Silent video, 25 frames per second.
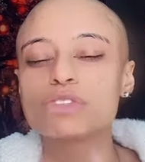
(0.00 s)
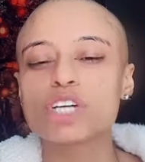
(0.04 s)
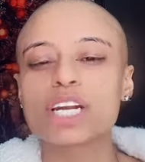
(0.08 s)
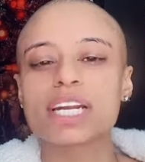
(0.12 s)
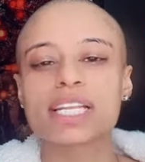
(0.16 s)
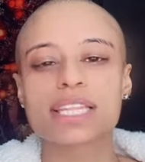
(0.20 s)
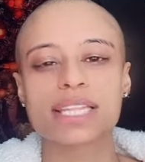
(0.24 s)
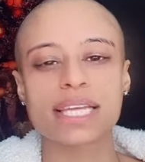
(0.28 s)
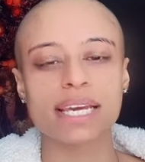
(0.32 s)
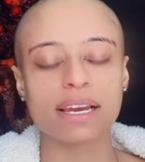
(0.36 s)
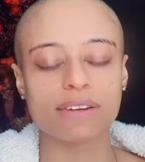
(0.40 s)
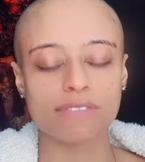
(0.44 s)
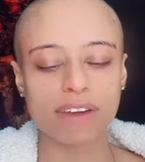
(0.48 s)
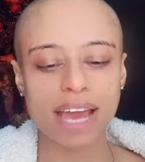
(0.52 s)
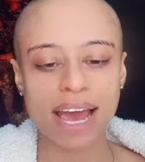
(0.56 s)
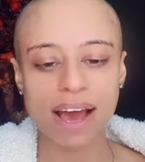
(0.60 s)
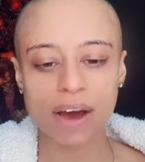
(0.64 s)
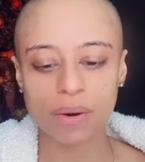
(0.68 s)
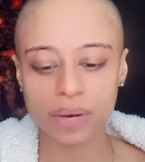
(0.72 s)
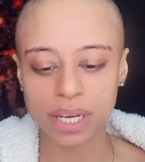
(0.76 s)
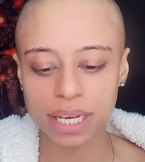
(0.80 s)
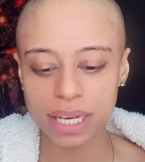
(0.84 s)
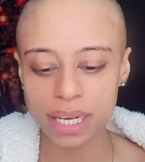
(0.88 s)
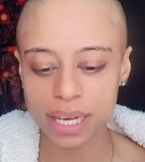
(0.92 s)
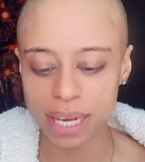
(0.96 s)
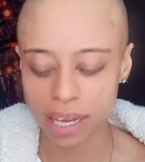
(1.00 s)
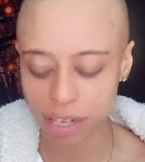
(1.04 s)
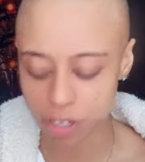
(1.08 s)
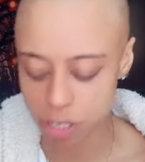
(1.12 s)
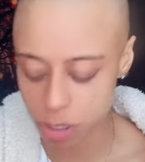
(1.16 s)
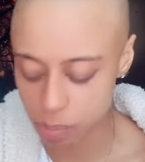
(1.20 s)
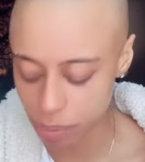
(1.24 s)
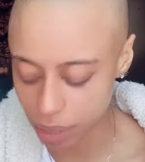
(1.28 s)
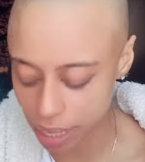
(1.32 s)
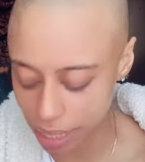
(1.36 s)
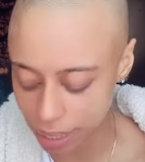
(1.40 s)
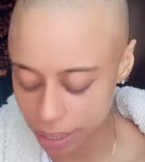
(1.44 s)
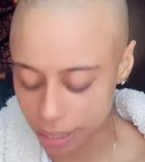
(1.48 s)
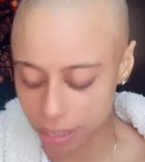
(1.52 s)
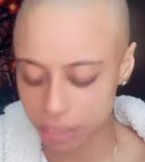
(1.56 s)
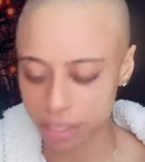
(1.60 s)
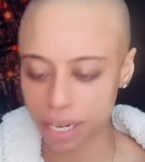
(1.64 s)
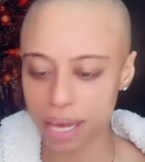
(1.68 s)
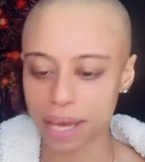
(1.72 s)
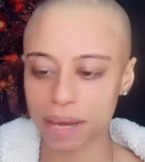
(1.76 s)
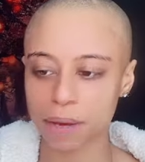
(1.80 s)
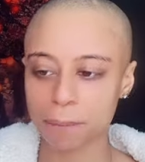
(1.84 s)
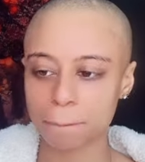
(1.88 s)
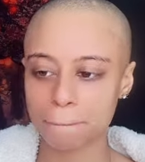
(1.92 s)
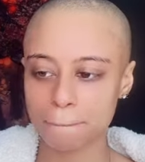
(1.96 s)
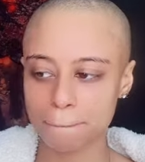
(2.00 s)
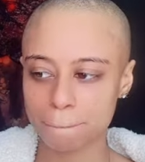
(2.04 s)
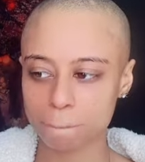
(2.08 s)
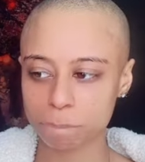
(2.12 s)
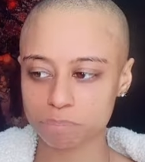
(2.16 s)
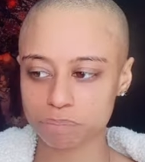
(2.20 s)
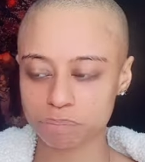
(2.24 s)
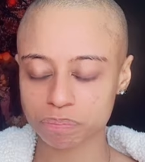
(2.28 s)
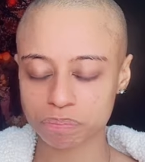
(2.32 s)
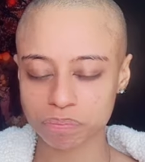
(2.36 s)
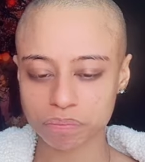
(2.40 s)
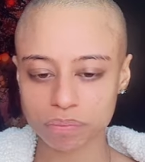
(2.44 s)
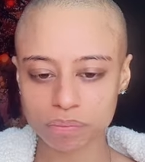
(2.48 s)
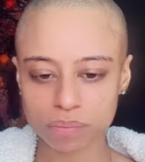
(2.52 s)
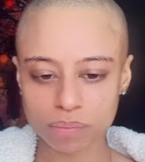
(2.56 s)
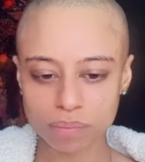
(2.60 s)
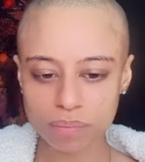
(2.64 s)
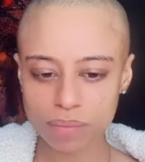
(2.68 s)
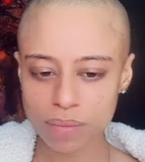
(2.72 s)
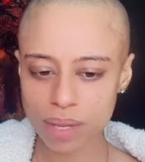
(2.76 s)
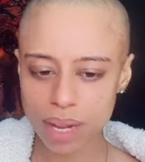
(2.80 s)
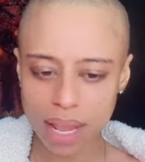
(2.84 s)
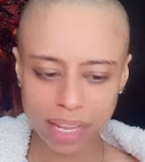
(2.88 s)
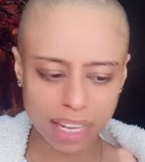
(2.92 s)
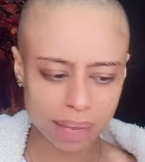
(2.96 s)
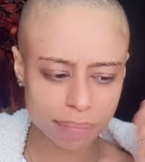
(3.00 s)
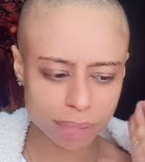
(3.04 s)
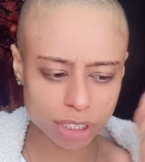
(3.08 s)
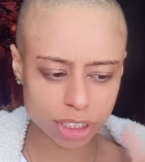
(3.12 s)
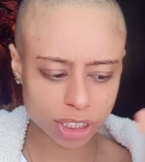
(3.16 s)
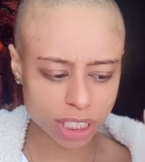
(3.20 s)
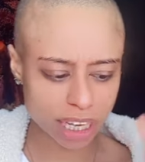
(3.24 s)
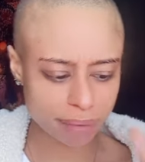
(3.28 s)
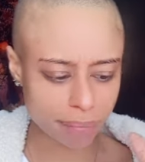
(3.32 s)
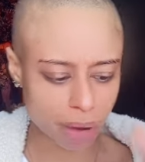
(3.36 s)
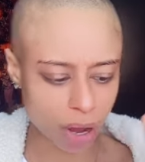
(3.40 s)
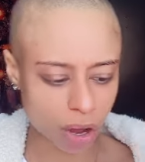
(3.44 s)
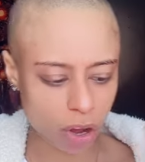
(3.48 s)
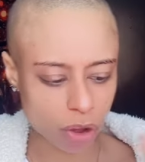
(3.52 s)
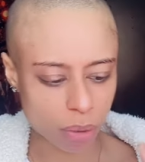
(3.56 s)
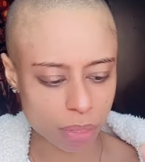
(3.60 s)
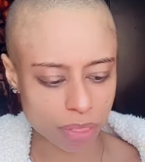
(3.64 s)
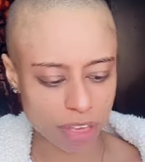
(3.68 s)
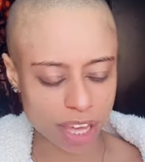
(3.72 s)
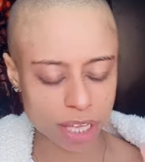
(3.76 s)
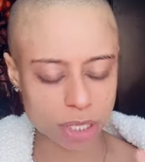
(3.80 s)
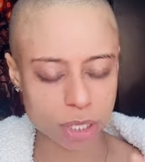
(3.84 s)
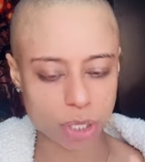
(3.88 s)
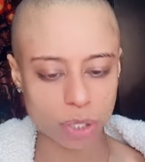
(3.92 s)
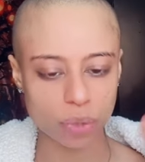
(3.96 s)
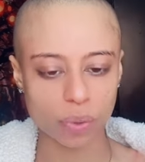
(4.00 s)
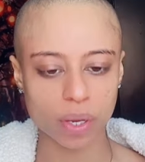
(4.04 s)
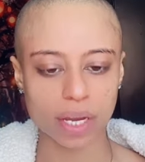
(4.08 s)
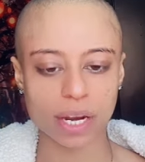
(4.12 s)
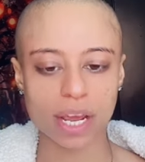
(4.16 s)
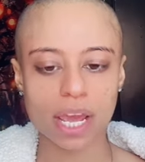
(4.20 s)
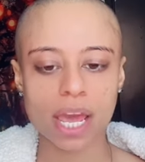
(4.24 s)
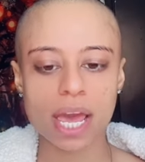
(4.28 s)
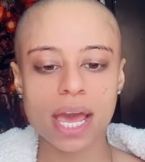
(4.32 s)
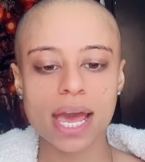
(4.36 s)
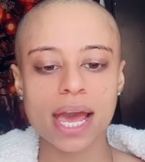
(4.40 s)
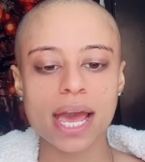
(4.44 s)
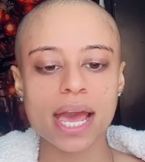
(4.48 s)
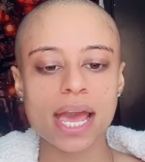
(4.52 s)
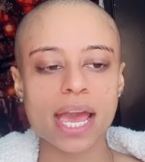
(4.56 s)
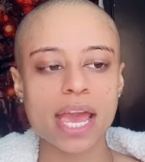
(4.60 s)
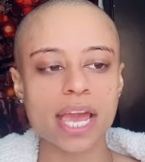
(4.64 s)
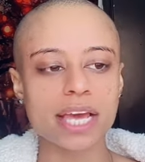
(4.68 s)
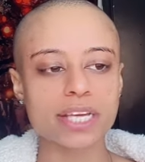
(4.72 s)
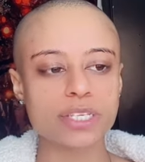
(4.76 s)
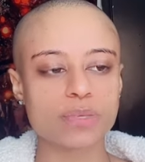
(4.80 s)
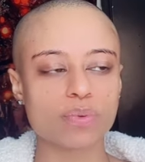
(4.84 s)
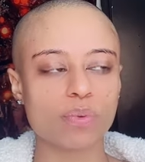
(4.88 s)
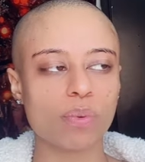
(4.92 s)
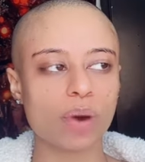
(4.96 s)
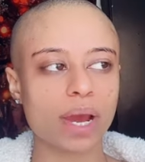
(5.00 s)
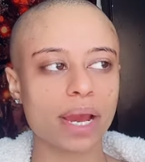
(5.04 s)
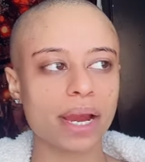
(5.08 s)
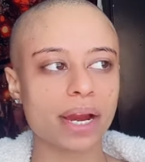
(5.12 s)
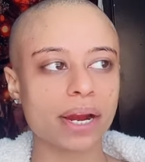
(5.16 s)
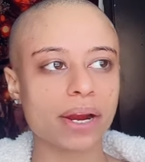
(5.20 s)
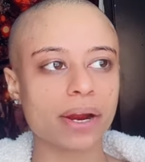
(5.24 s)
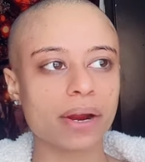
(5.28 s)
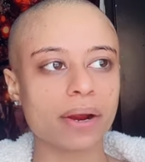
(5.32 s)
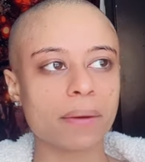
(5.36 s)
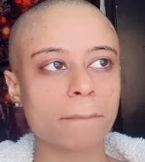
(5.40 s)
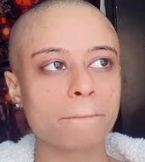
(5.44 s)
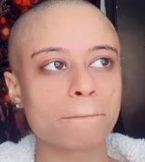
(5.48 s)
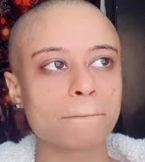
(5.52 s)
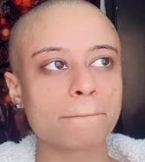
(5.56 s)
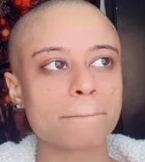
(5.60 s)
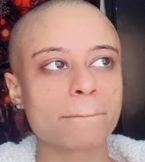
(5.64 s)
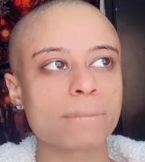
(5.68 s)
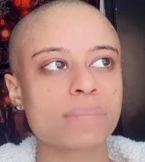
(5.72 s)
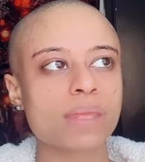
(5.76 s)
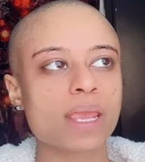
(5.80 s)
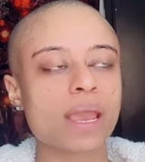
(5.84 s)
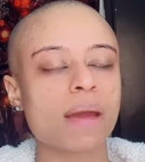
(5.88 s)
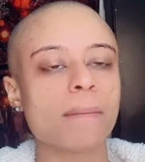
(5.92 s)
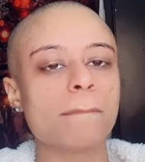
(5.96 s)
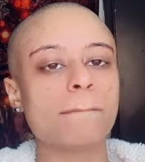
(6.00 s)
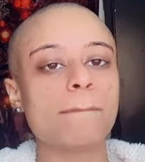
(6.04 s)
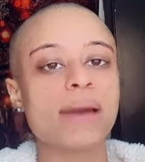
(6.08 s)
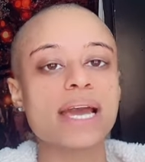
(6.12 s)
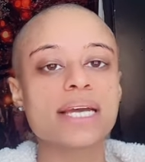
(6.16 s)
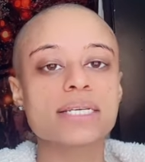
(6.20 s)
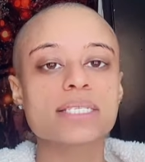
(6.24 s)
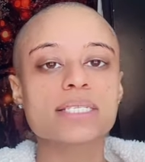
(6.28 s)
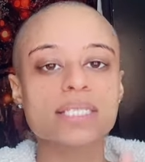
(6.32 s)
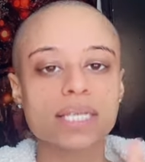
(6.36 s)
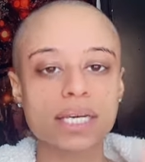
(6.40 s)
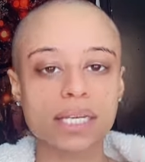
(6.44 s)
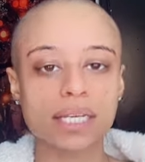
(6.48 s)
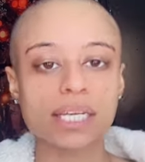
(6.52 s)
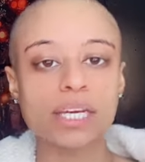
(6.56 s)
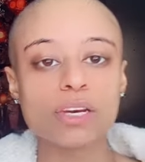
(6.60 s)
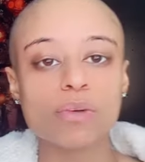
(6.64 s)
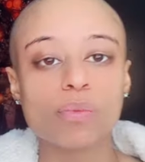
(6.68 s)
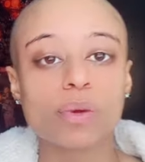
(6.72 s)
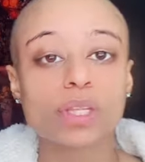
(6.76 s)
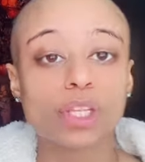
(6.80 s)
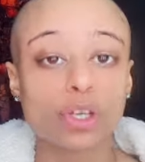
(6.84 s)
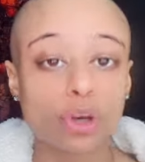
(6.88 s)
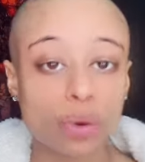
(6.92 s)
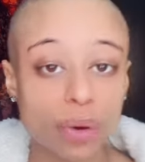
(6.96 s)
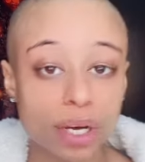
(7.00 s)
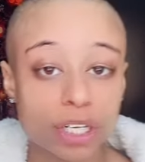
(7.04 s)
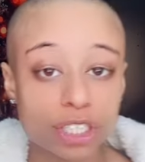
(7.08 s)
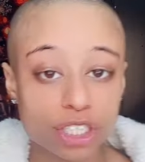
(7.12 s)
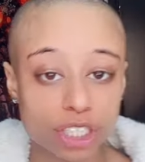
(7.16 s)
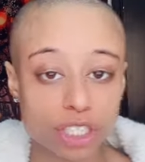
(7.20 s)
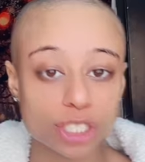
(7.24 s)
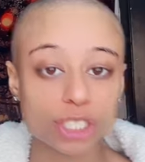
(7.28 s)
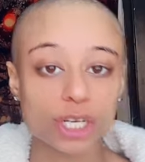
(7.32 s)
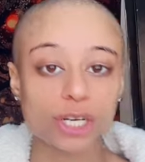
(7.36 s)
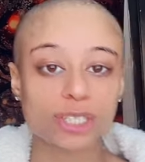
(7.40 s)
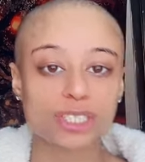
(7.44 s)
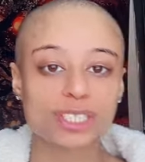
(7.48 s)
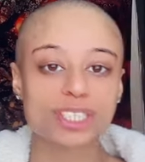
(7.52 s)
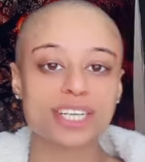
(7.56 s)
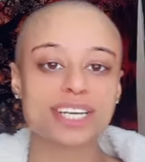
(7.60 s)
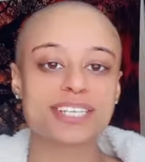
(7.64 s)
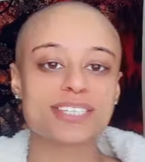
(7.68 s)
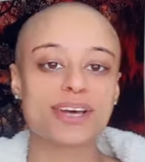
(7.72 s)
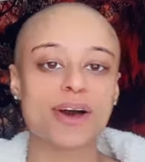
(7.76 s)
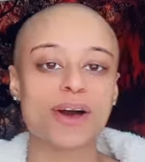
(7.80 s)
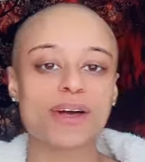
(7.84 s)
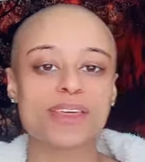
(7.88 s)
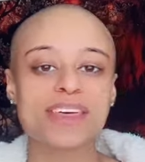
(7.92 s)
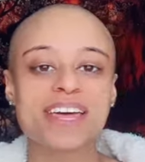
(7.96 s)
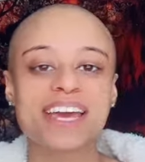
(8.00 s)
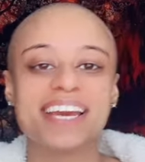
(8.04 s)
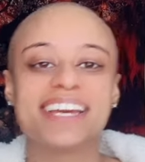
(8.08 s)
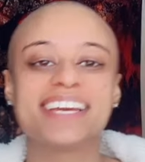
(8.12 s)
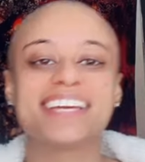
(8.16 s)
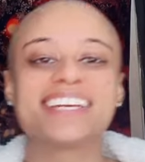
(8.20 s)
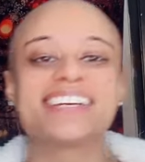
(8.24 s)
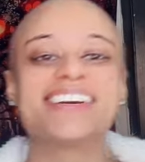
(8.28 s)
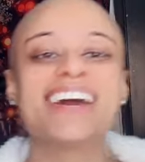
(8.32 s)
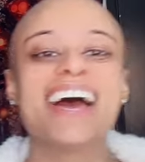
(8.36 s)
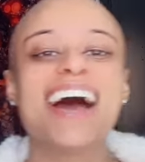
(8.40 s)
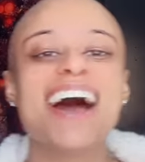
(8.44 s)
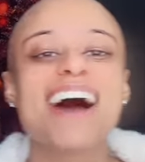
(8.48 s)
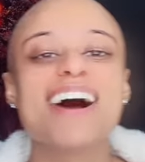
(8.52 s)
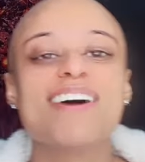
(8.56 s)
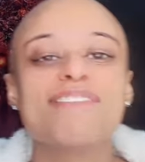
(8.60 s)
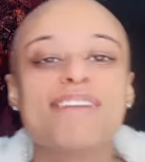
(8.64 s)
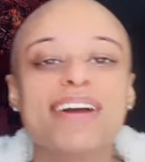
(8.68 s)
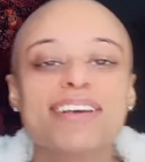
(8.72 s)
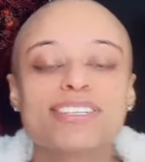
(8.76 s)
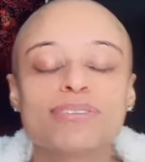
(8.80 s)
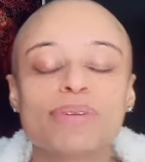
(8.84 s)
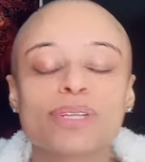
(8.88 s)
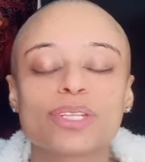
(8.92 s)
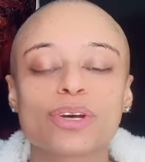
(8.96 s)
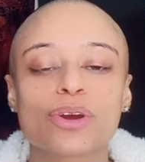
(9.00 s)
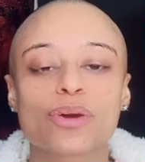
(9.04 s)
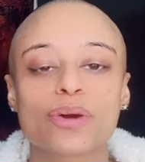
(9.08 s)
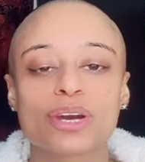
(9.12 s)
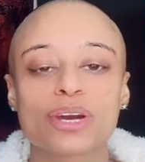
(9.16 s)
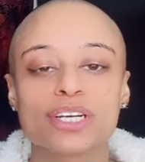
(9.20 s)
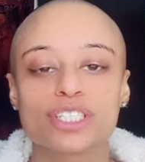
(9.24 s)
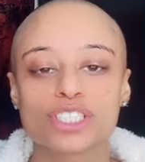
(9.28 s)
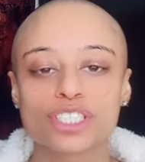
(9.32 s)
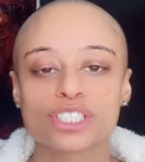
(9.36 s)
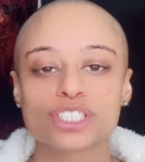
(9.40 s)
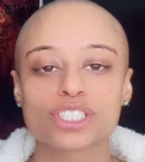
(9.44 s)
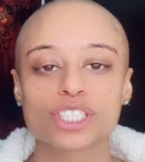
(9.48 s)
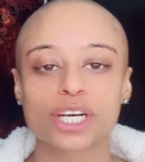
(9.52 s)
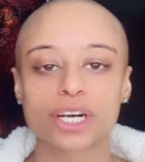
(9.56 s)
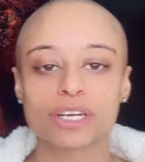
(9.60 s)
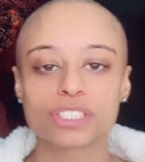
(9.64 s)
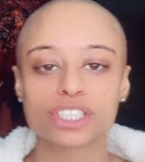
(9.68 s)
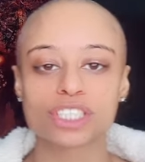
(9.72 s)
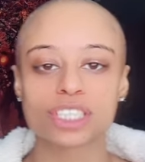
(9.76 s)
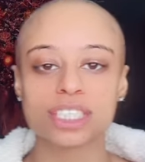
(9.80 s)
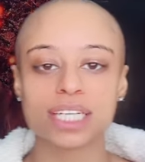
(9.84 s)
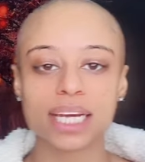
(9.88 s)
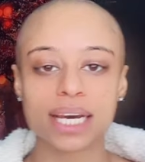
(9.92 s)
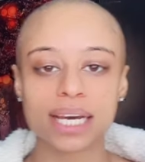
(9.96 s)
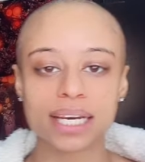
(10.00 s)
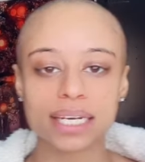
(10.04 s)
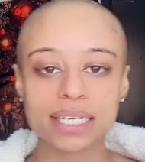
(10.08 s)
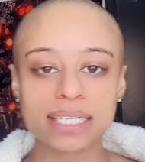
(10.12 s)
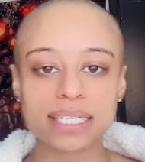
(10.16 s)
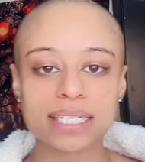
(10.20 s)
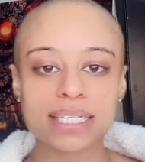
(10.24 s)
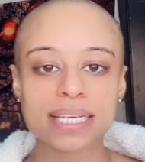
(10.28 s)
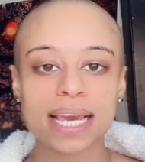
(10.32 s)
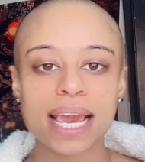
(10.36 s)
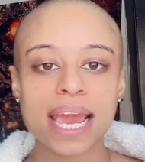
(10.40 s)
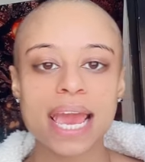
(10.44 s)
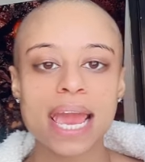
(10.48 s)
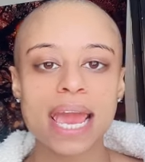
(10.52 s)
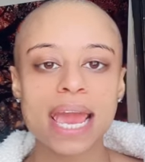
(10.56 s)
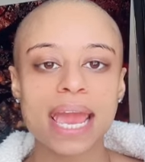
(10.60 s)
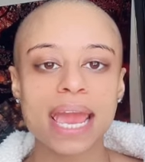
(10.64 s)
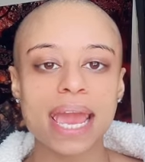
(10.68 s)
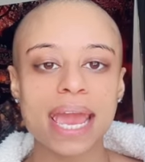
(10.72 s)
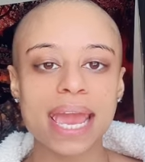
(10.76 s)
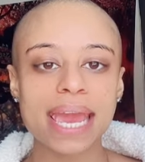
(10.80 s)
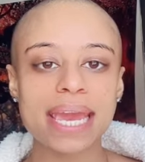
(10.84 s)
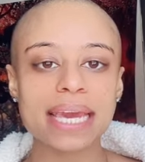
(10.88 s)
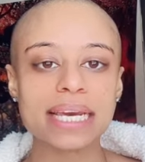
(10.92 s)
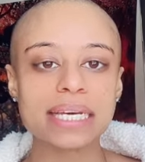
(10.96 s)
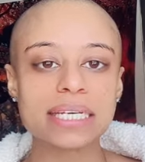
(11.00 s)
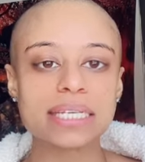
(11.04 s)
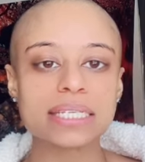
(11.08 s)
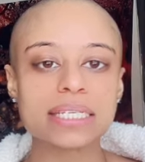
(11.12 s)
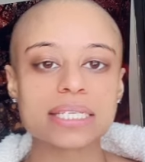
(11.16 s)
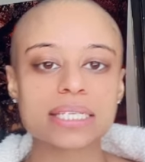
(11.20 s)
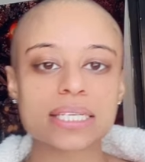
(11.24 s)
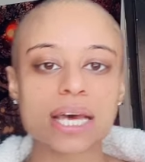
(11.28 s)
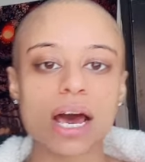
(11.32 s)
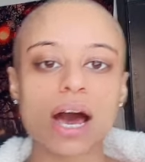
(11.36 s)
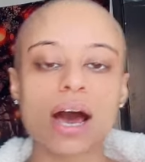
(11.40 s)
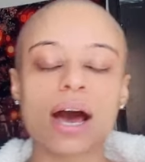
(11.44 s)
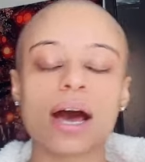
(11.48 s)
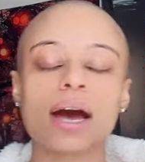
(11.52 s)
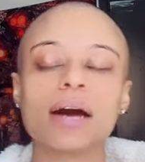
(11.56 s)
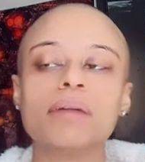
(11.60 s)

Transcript: I'm trying to think of how he explained it like let me just take my own thing to it is where basically what the Christian church does on oh, basically what the Christian church does is